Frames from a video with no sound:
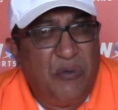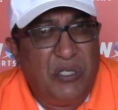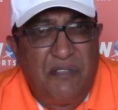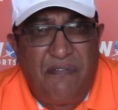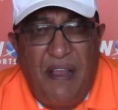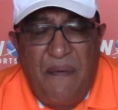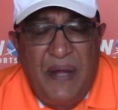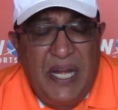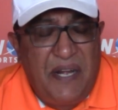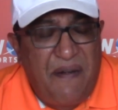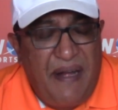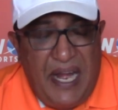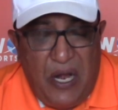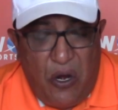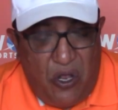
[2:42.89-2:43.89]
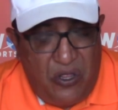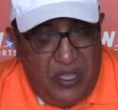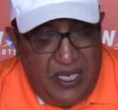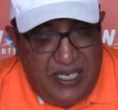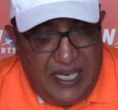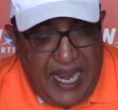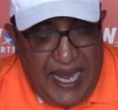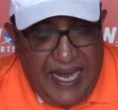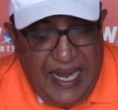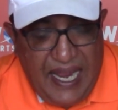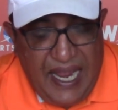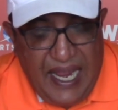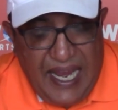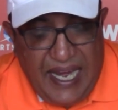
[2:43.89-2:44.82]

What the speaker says: He was very green on the day.